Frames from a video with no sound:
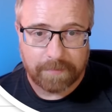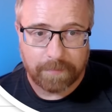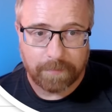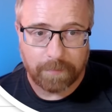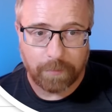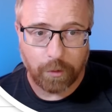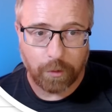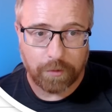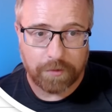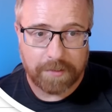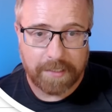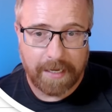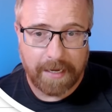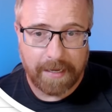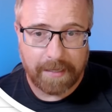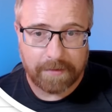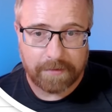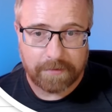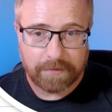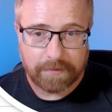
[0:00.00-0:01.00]
more
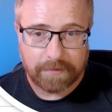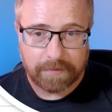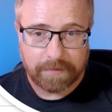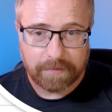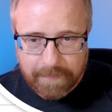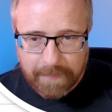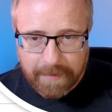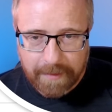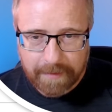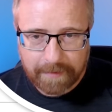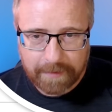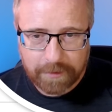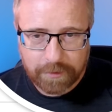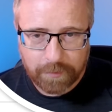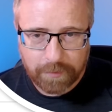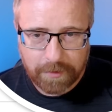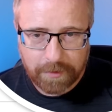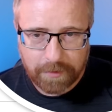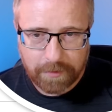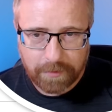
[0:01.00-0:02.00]
scans. And
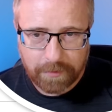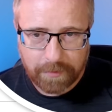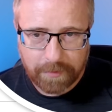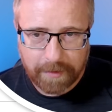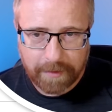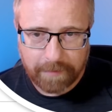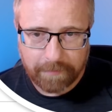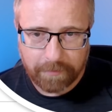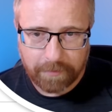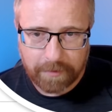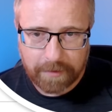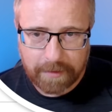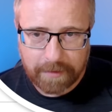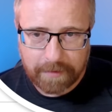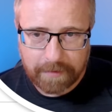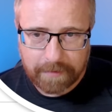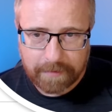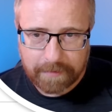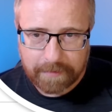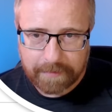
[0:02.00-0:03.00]
these renew
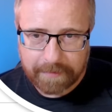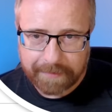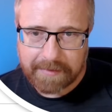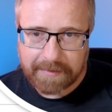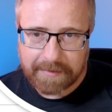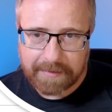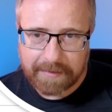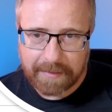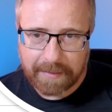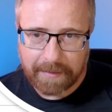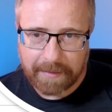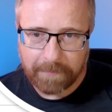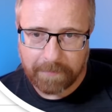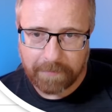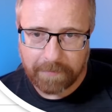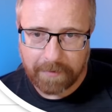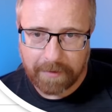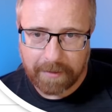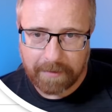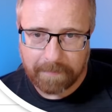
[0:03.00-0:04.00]
every time
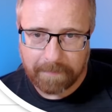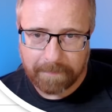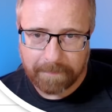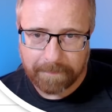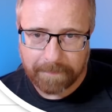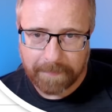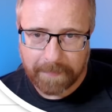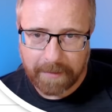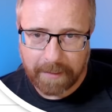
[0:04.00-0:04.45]
frame.